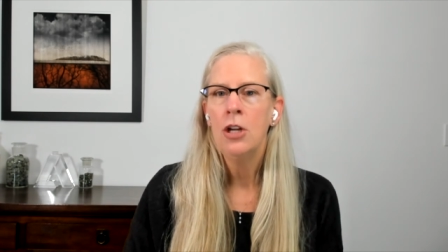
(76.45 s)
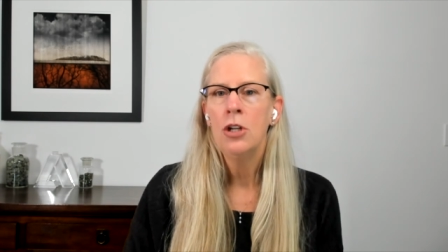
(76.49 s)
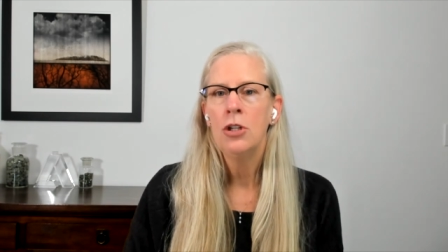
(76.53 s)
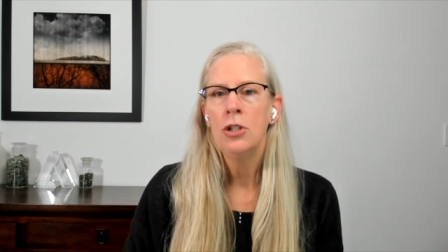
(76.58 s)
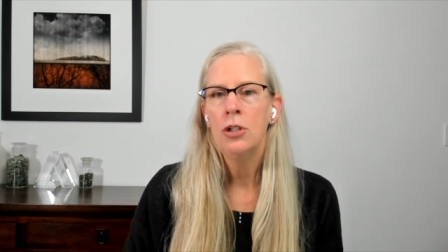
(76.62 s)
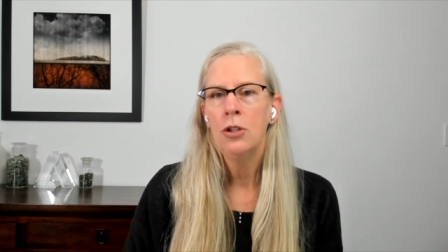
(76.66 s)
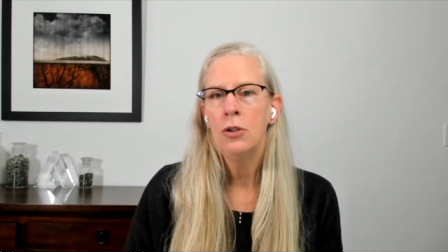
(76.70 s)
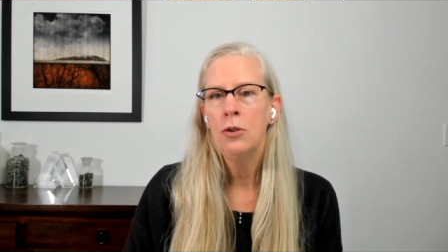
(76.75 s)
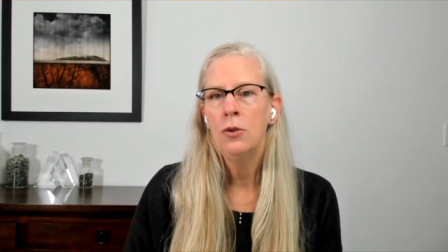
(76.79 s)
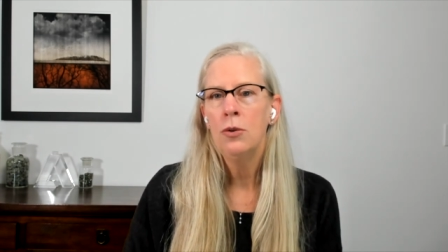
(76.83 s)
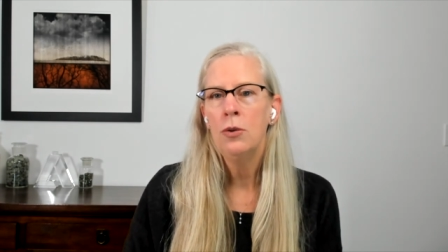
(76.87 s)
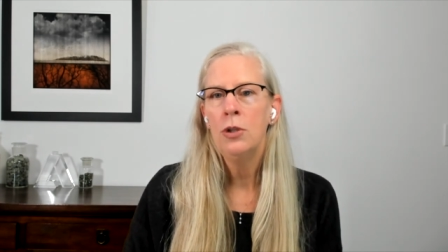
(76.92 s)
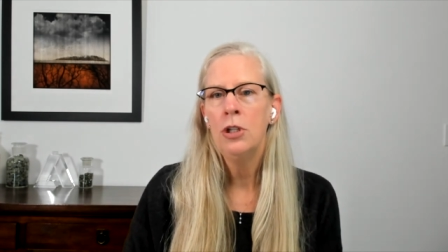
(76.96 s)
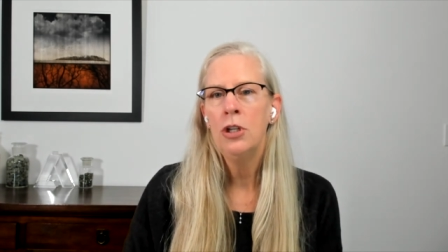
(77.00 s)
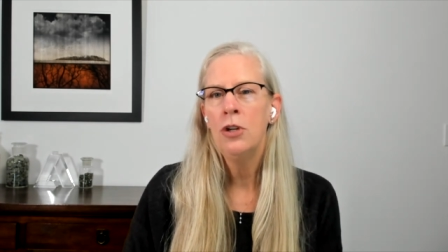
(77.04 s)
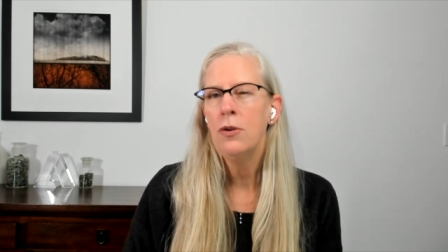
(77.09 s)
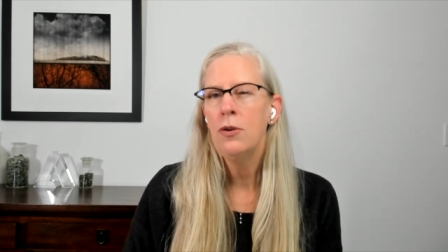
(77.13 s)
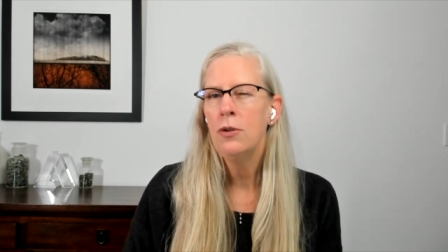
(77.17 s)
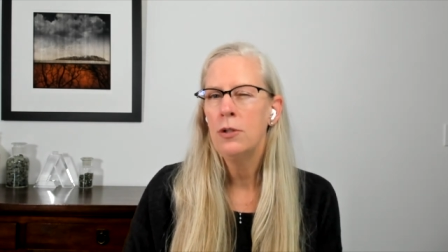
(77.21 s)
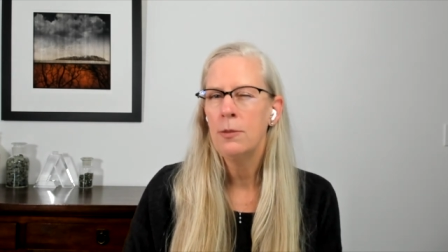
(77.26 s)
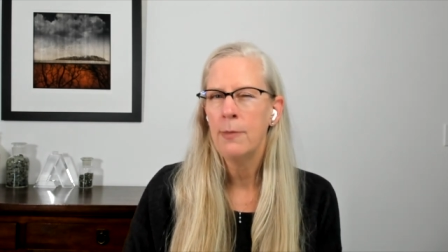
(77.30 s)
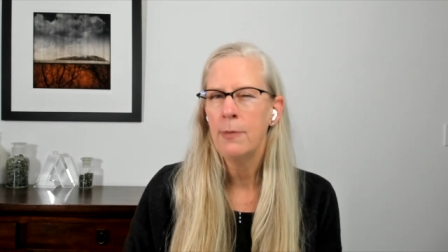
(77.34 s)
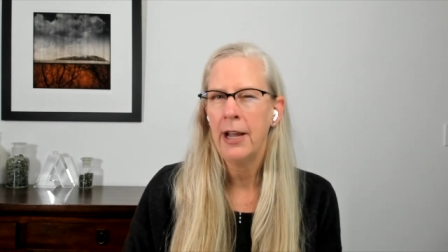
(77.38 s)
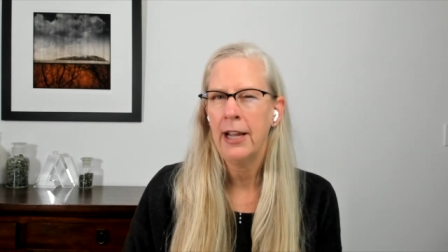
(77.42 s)
to
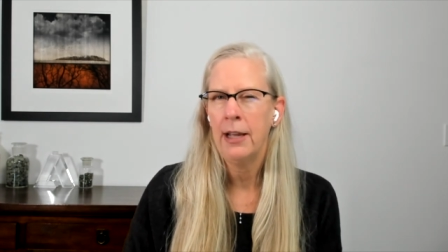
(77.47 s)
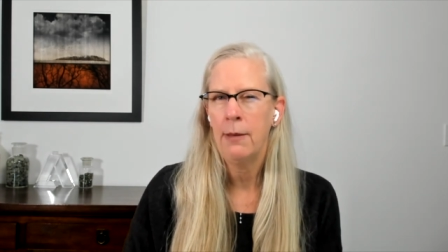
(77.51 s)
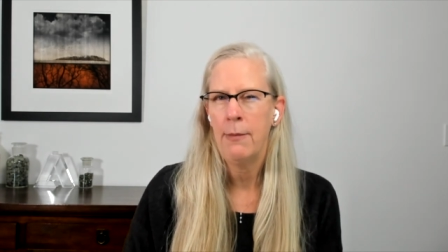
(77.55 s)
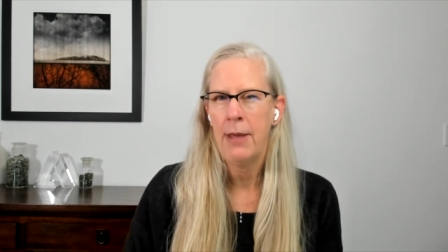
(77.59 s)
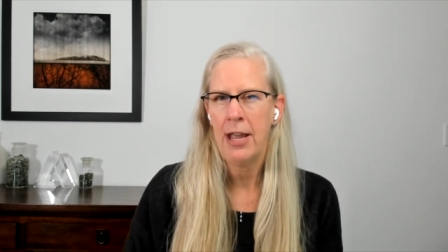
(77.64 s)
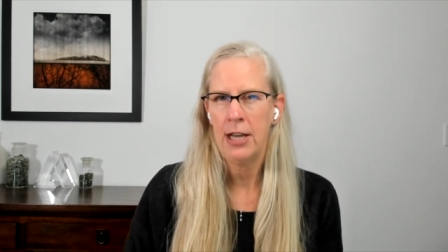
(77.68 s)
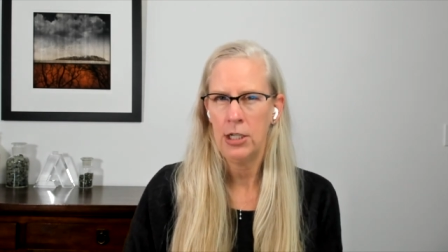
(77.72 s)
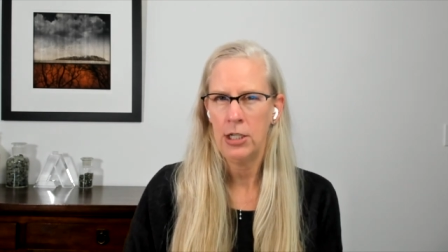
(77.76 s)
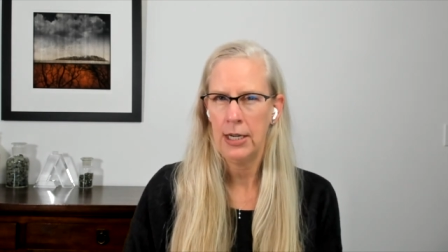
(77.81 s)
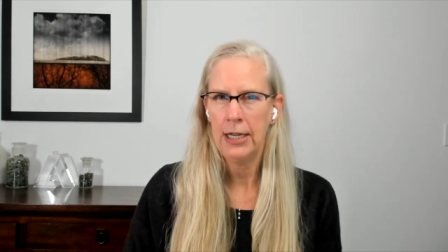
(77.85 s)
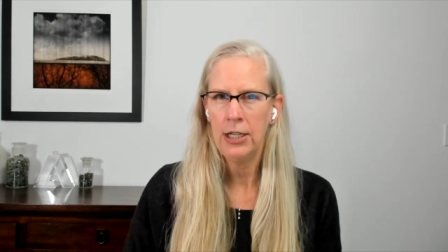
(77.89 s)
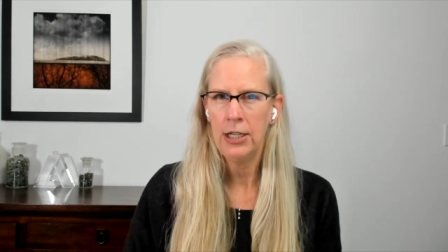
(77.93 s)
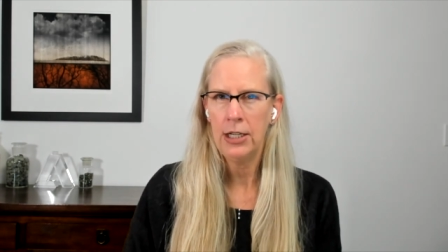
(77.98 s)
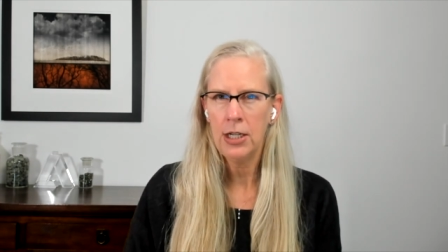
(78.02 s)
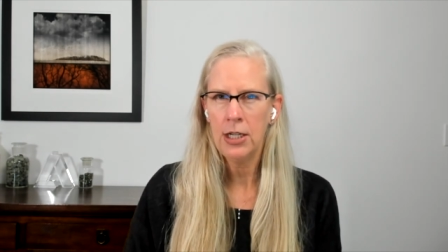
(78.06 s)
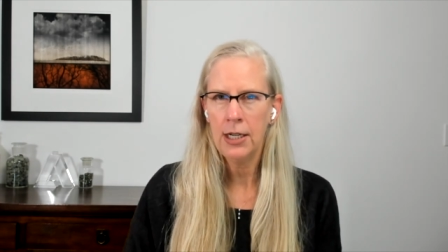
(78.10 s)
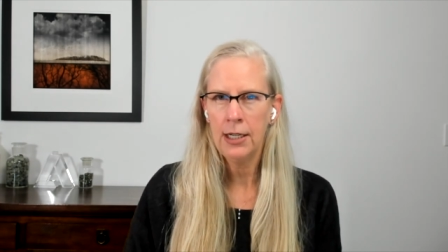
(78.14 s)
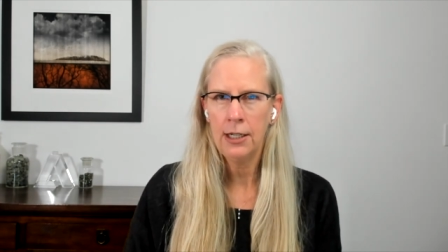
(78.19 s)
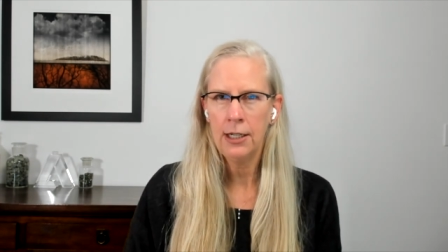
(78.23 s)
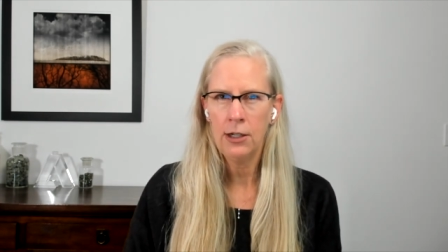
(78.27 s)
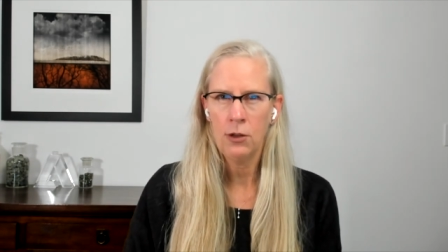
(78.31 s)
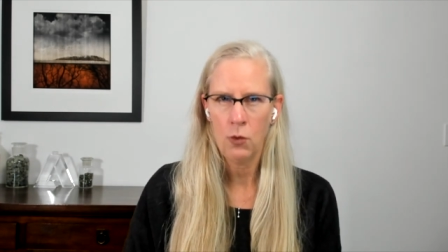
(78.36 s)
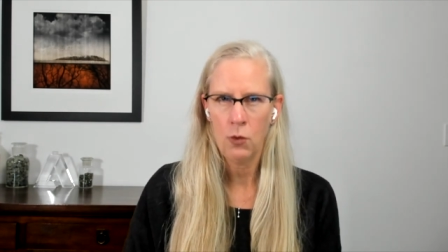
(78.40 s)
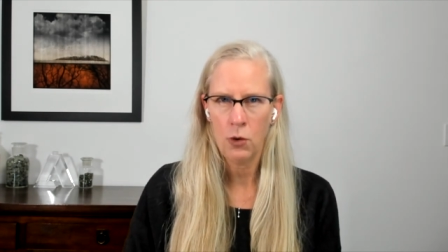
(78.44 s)
use my imagination in